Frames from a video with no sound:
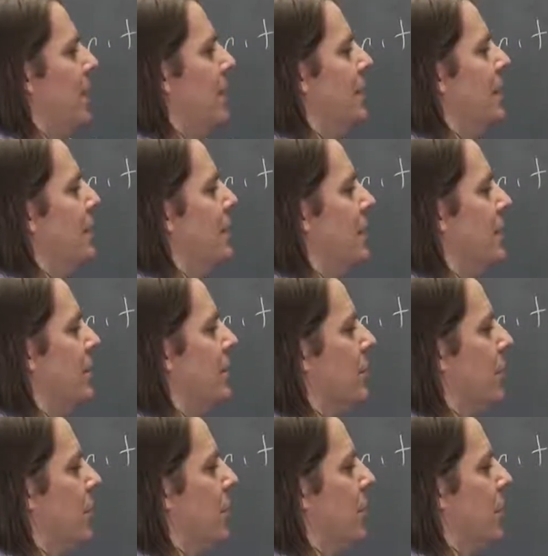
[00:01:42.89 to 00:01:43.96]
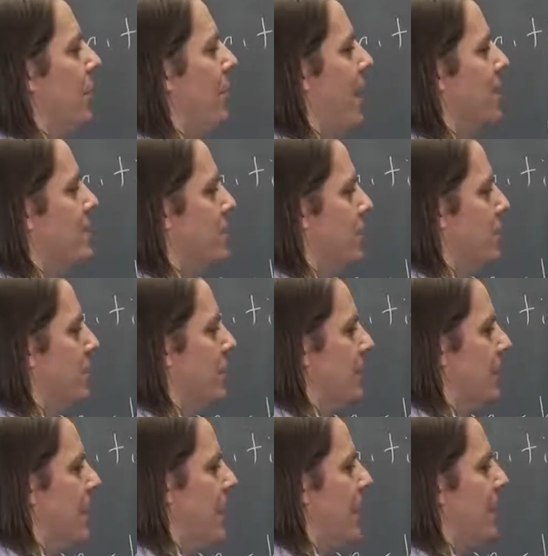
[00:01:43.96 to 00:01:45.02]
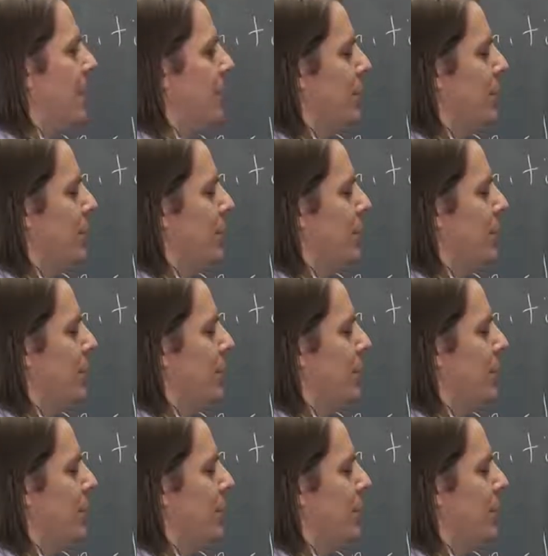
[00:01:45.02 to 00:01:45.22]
and then we can imagine it doing that.